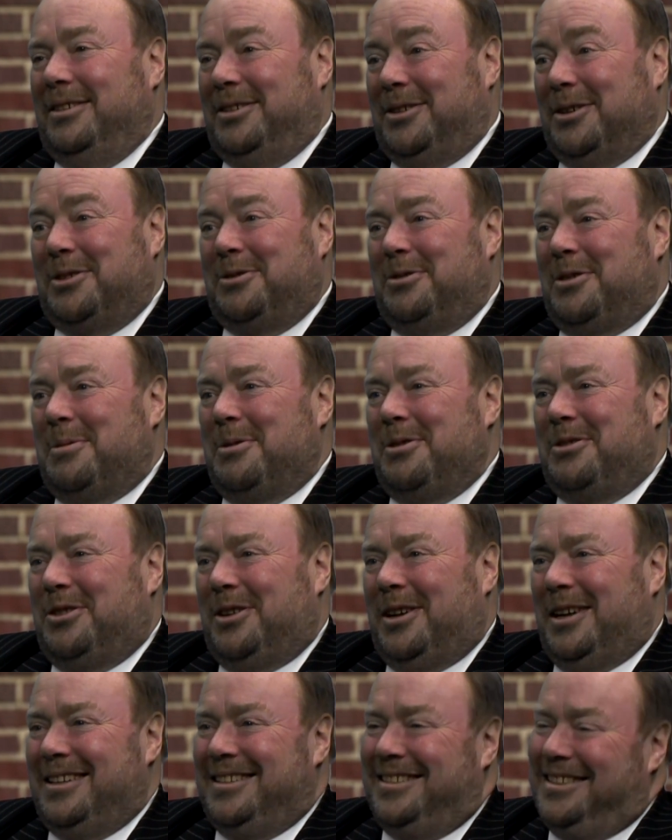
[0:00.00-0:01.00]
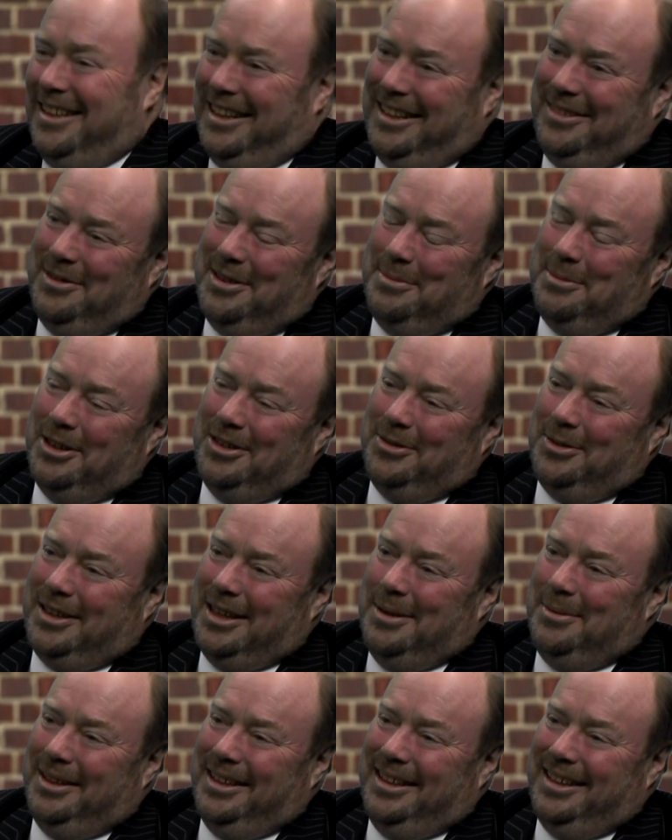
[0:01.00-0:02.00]
Dr. Robert Trice, thank you very much for
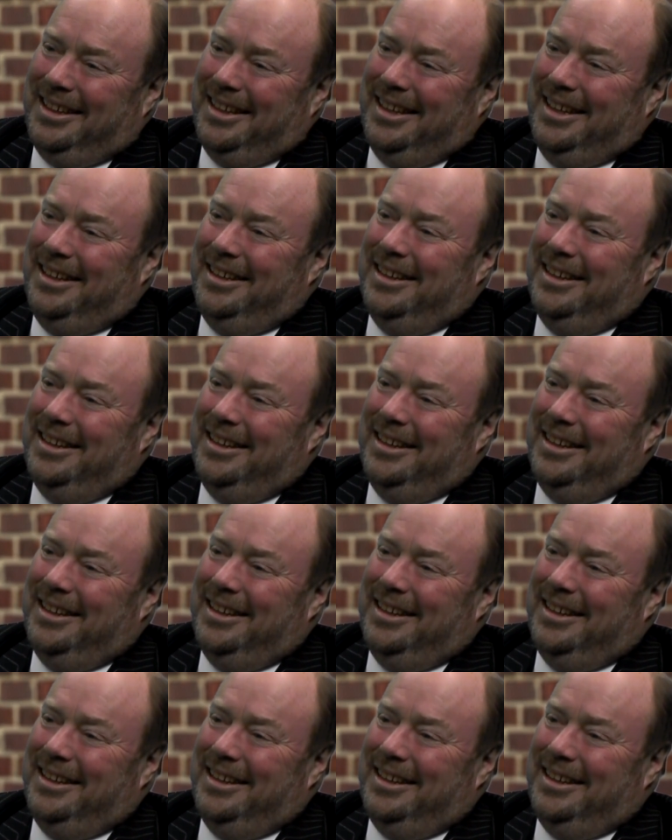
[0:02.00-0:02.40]
coming in again.